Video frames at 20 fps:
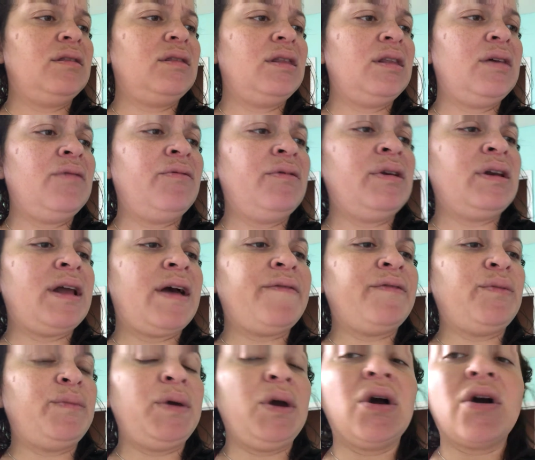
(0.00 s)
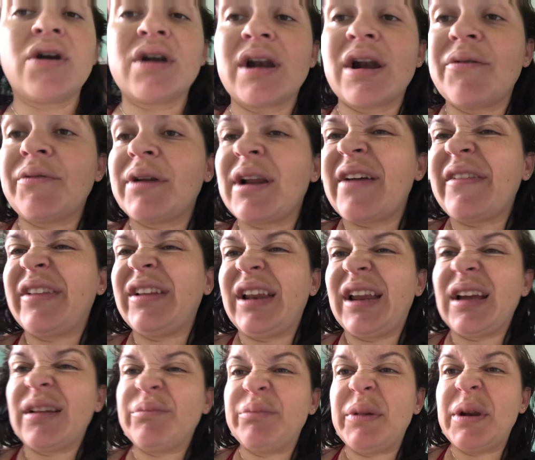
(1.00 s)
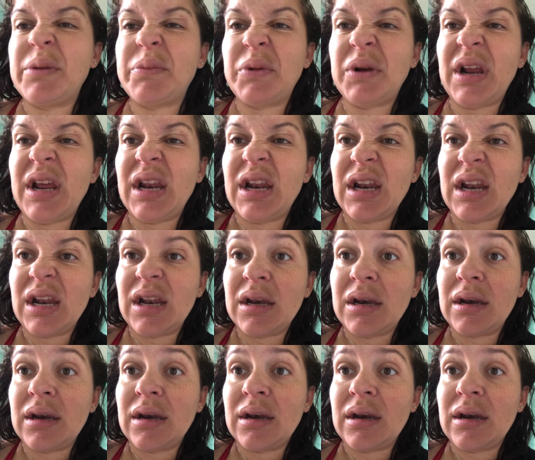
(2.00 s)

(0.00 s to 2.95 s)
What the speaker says: it wouldn't have to be hard and I wouldn't have to like manipulate it and